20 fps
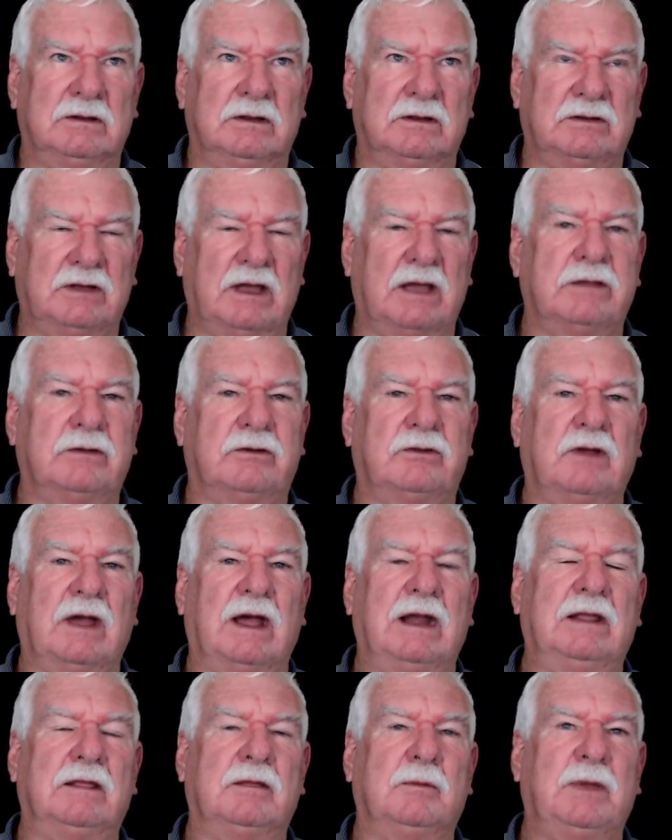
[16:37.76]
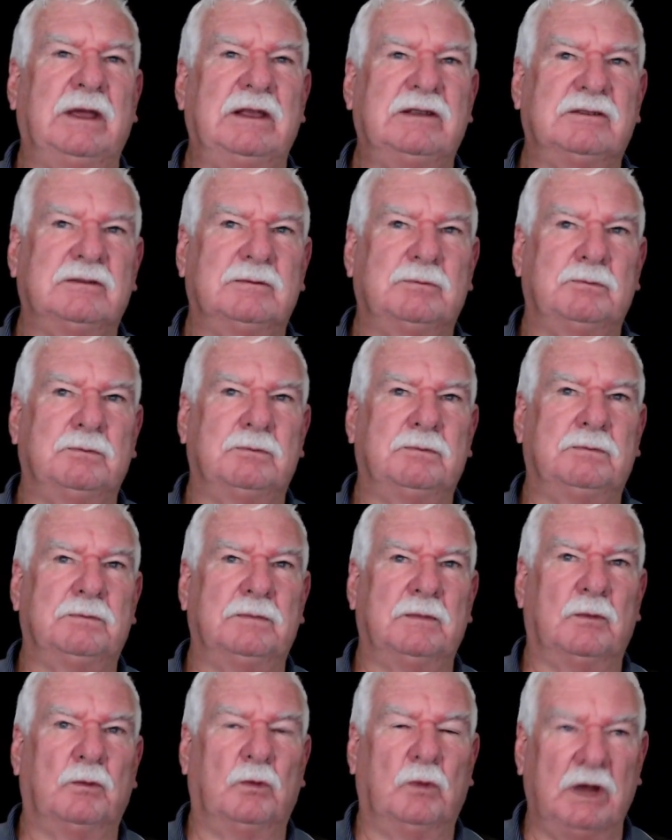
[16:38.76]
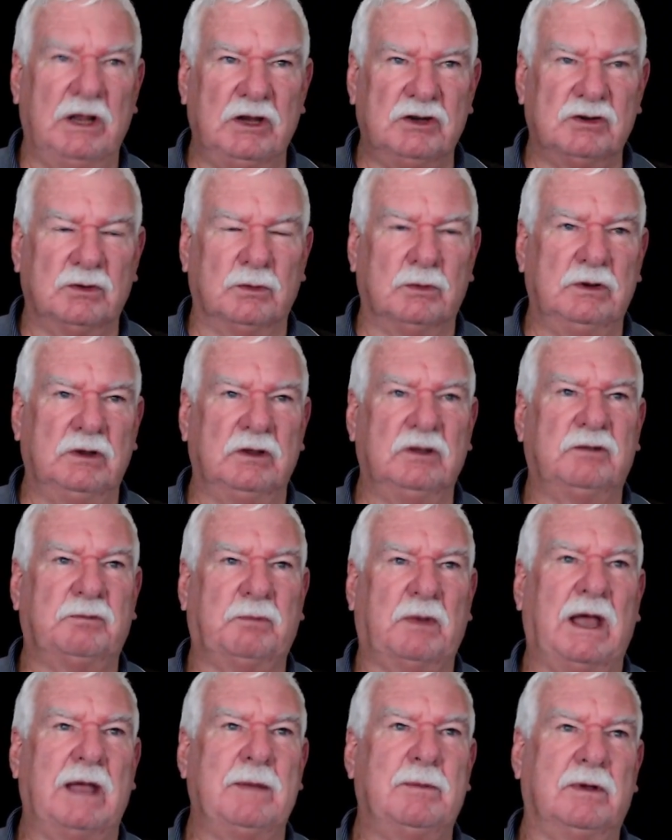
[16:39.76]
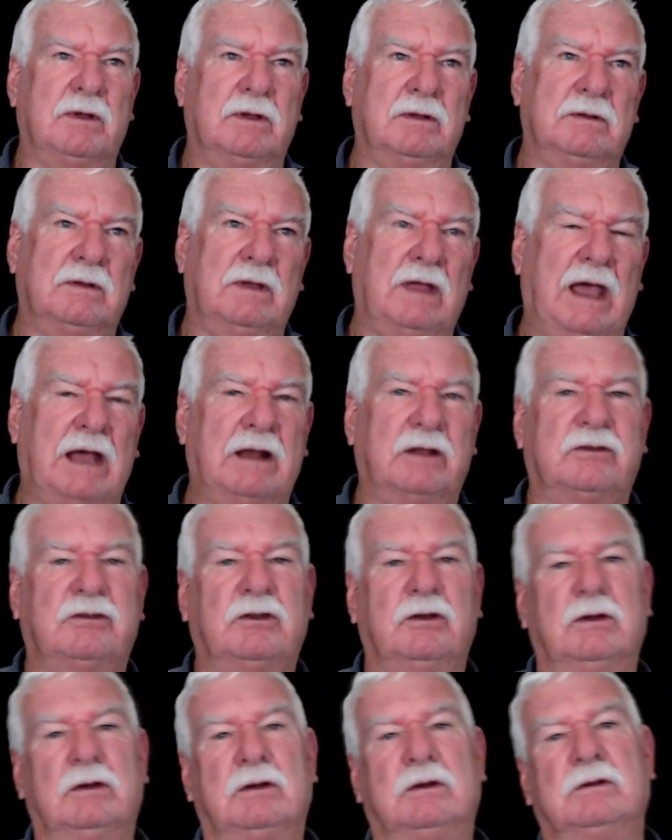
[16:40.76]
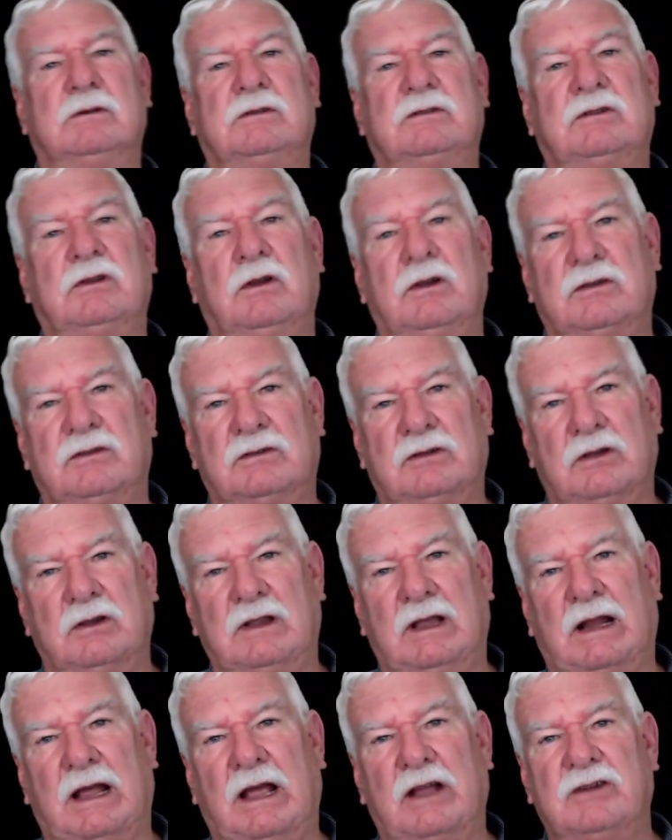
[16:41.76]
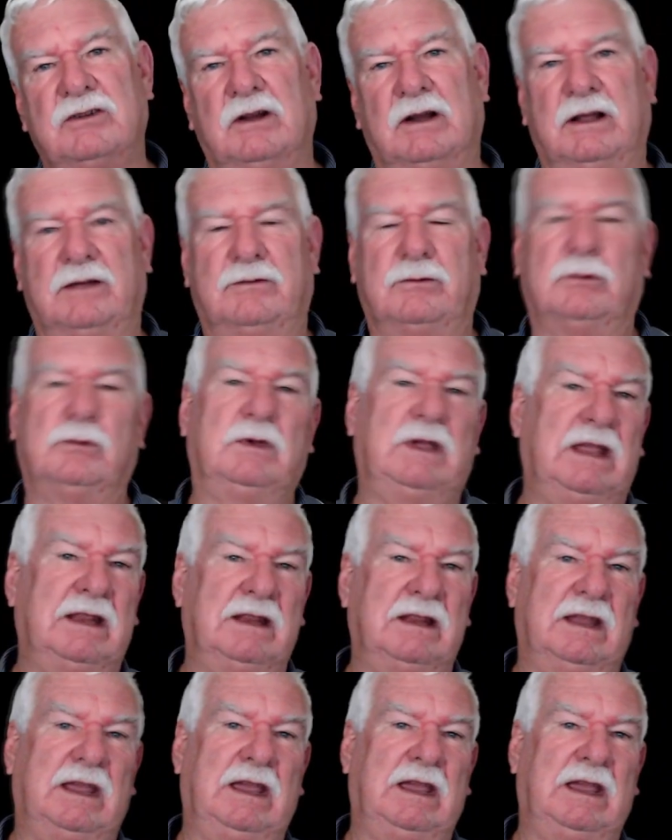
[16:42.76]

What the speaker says: South Australia, the best regional newspaper at a certain circulation level in